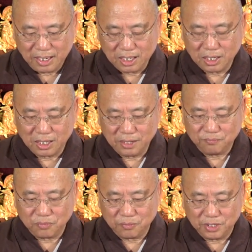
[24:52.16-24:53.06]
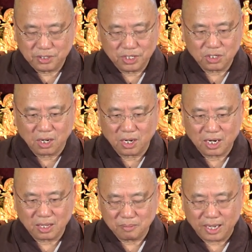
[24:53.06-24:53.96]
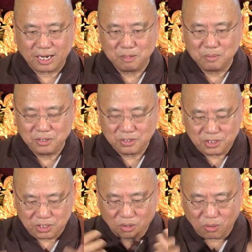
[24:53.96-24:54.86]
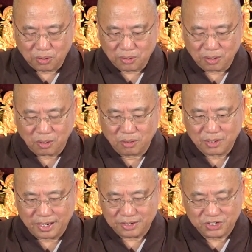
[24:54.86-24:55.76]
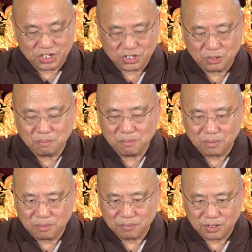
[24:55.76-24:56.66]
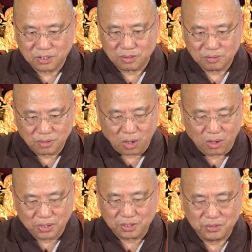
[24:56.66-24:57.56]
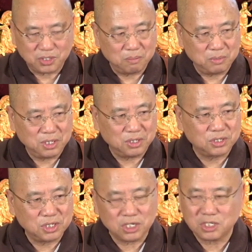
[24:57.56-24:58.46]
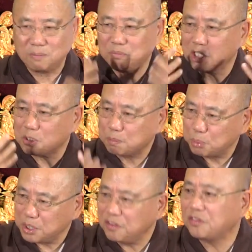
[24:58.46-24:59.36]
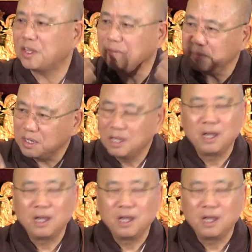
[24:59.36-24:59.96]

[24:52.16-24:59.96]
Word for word: And if, when these elements, this system, this organs in me, this system, this breathing,